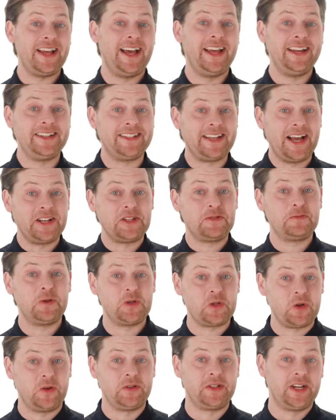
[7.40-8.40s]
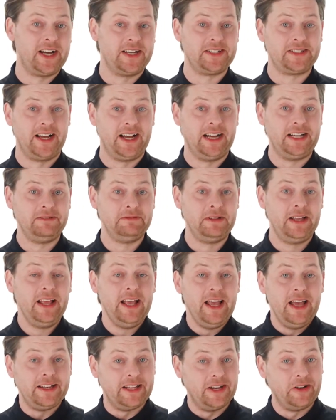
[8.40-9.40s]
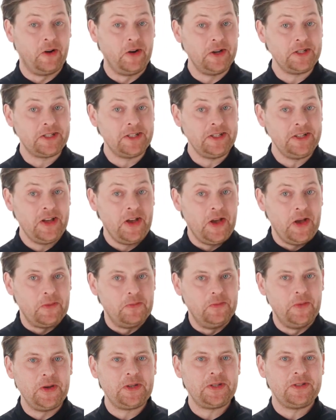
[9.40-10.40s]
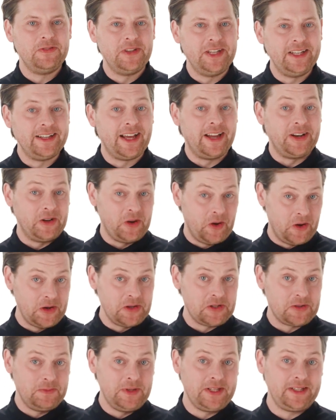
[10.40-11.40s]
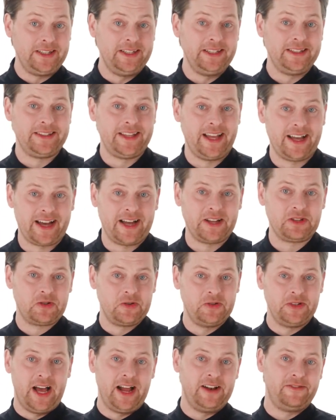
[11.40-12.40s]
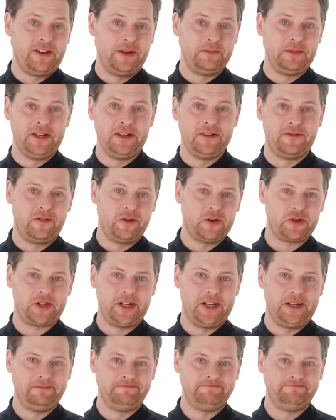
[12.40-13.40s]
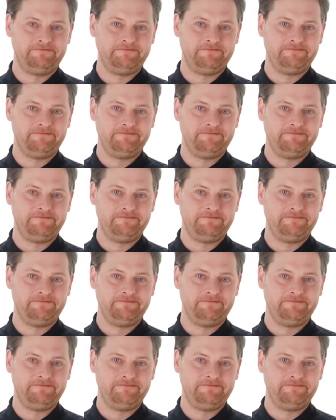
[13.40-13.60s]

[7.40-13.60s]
is a very special day because we're here to introduce you to another new member of the Rational family.